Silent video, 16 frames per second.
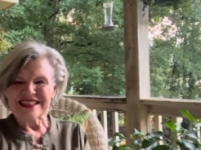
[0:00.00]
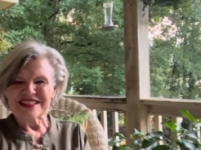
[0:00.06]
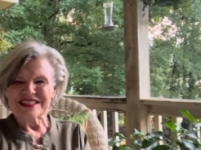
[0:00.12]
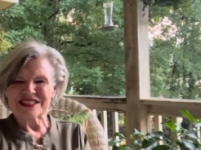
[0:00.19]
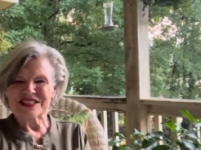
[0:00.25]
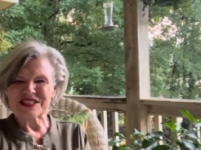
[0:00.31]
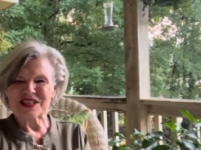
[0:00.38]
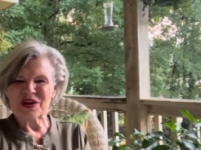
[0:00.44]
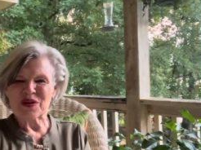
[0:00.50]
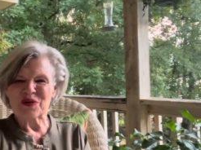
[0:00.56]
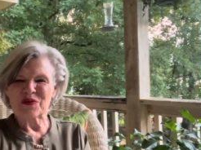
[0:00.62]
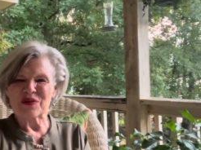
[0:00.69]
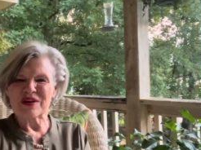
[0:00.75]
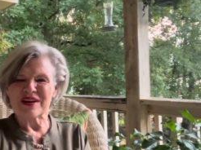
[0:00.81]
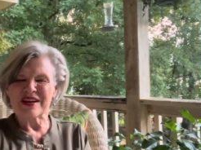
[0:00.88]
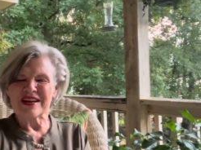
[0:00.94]
So,
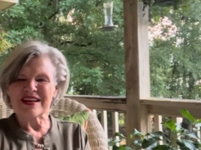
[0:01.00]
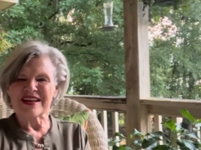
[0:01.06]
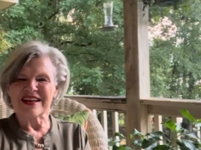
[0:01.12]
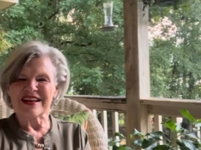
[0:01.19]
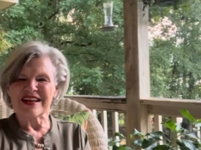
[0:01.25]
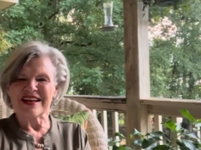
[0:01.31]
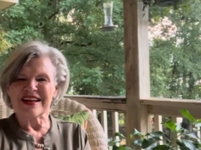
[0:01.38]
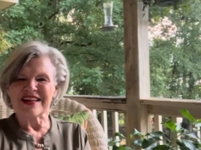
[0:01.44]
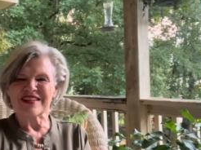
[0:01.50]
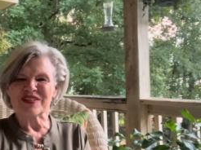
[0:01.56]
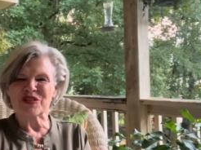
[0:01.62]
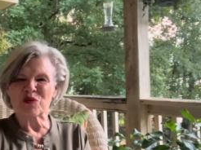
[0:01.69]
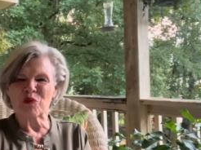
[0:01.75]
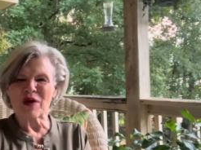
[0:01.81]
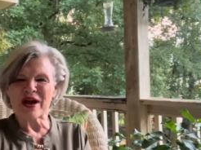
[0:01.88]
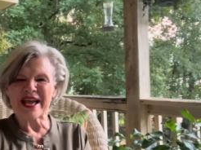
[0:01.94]
the
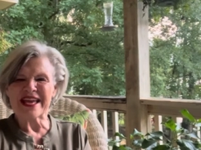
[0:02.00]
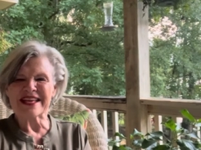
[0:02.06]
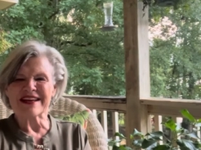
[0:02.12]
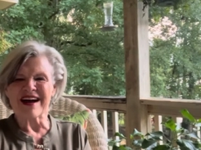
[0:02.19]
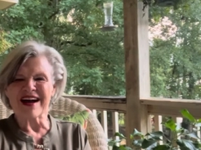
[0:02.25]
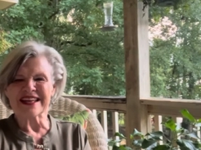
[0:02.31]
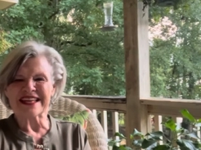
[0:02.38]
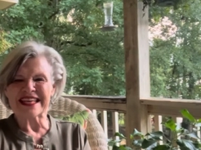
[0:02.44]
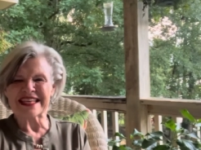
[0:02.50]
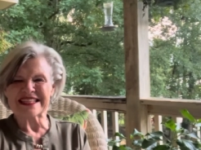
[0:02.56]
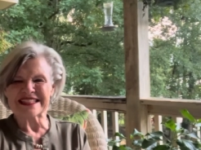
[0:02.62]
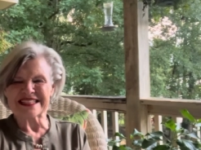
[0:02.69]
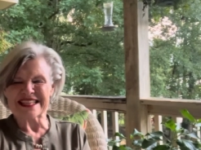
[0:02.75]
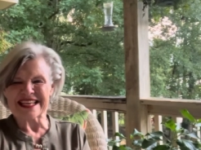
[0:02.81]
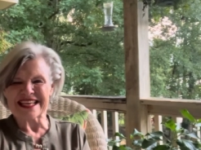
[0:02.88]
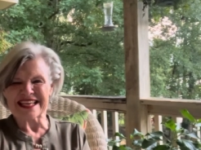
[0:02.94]
way God
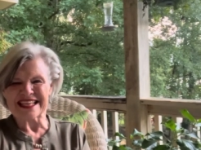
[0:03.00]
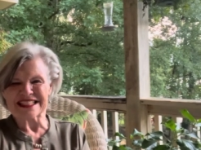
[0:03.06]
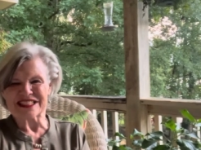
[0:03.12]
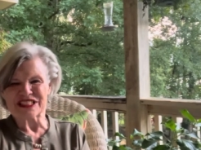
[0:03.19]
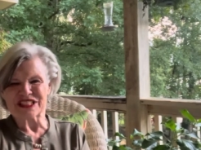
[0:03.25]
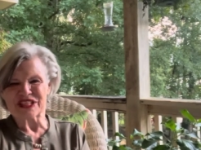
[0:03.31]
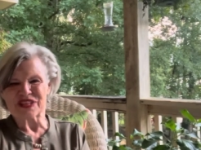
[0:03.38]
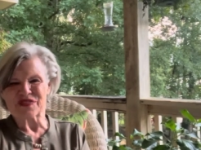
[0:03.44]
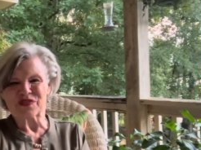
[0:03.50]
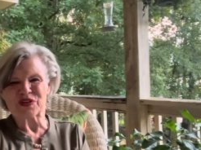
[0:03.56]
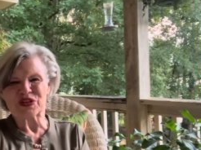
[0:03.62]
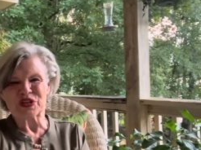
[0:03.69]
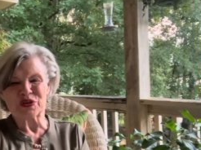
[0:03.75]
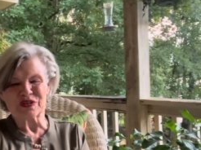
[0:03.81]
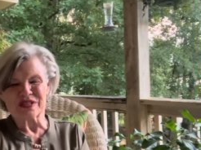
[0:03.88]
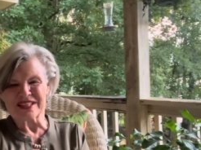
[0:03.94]
intends for
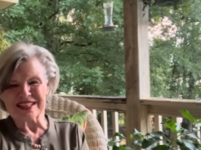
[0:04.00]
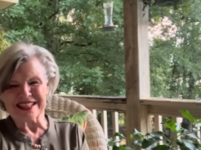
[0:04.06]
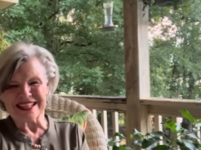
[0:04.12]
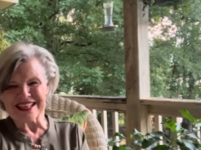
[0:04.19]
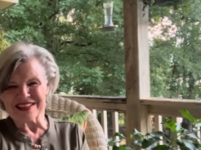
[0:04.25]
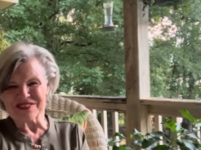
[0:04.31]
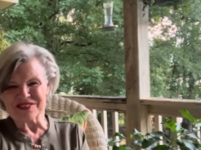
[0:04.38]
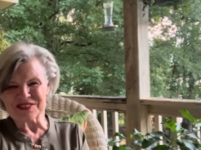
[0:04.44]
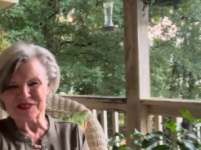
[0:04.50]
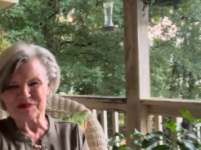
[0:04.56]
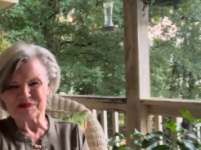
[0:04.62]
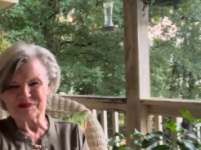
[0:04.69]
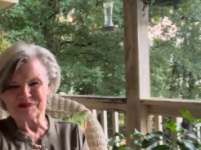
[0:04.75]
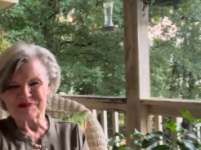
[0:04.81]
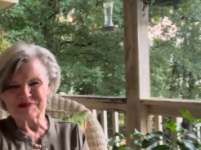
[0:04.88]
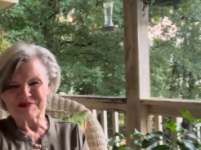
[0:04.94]
you to live
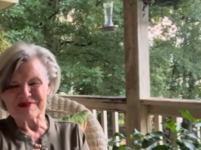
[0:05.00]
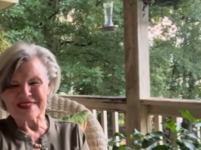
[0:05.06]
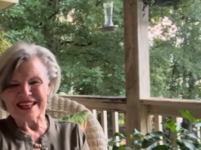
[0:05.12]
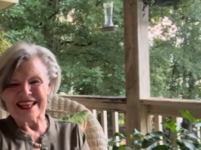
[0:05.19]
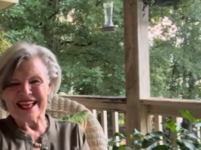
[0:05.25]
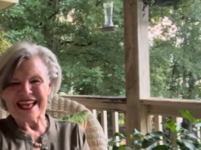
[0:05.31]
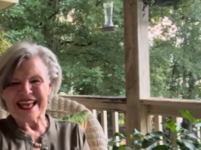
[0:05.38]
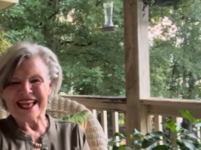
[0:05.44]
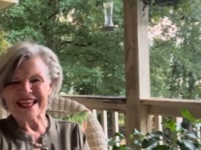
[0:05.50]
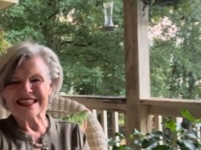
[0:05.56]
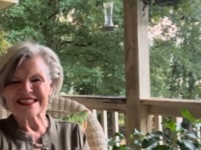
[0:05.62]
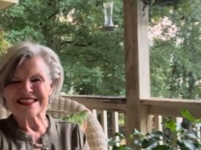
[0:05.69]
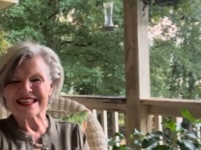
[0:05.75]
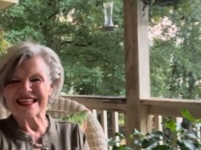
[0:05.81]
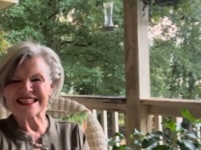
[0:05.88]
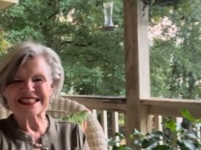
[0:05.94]
is
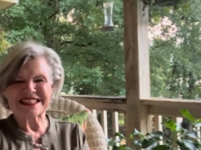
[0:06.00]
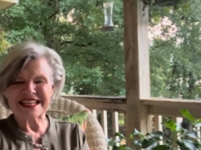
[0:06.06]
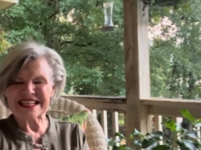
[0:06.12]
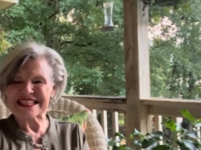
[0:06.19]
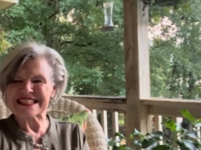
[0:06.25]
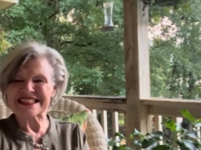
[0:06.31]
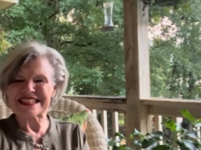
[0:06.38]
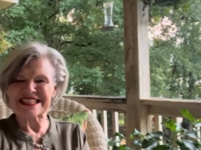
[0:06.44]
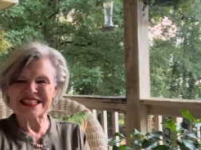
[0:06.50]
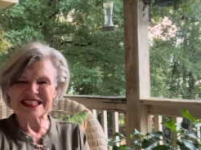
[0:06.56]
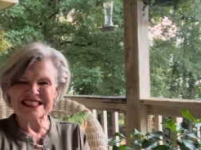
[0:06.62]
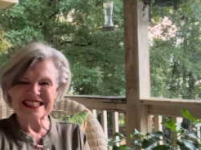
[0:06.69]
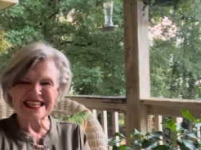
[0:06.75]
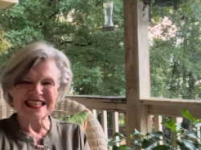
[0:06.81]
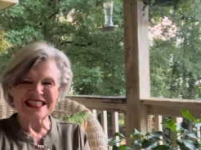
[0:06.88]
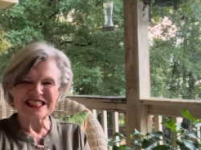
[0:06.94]
that sickness and
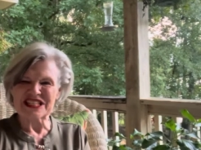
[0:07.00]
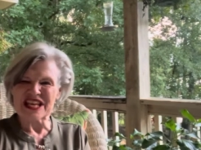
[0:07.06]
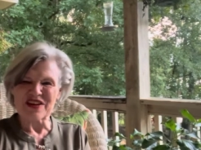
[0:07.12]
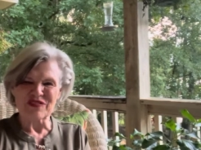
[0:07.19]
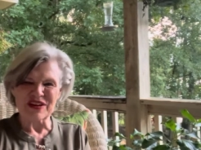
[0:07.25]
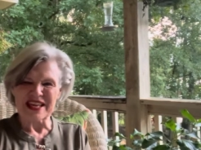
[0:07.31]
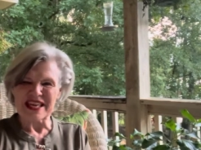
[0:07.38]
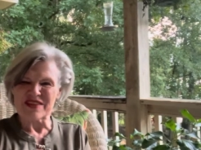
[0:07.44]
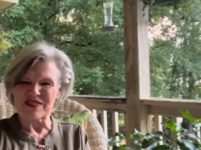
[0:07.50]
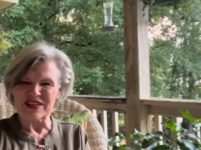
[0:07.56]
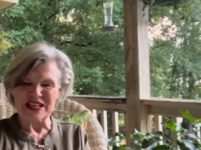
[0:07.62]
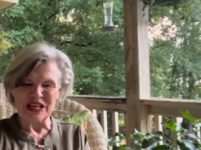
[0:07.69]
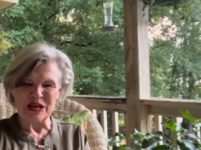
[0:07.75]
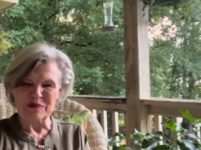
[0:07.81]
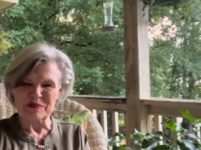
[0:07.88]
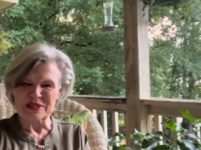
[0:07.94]
disease never even
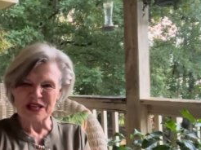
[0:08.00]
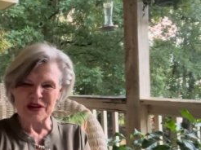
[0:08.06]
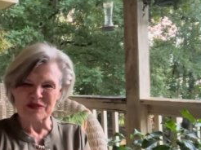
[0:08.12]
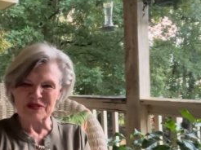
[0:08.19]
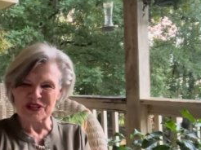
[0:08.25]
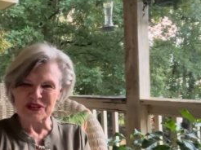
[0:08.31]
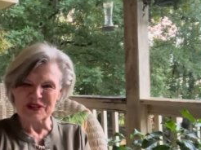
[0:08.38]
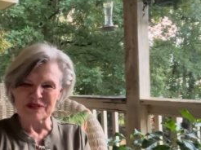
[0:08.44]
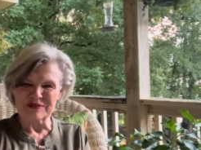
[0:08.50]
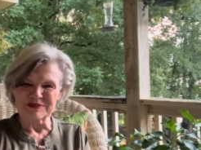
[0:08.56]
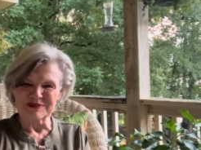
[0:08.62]
comes on you,